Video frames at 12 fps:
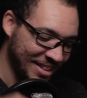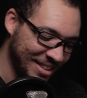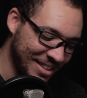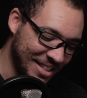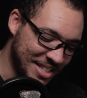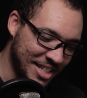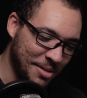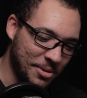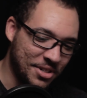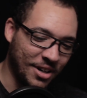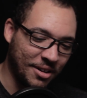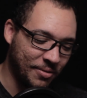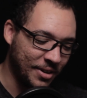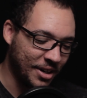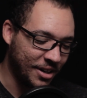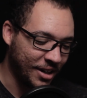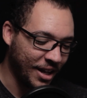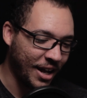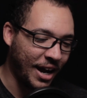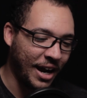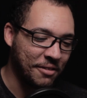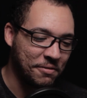the cinematography here, I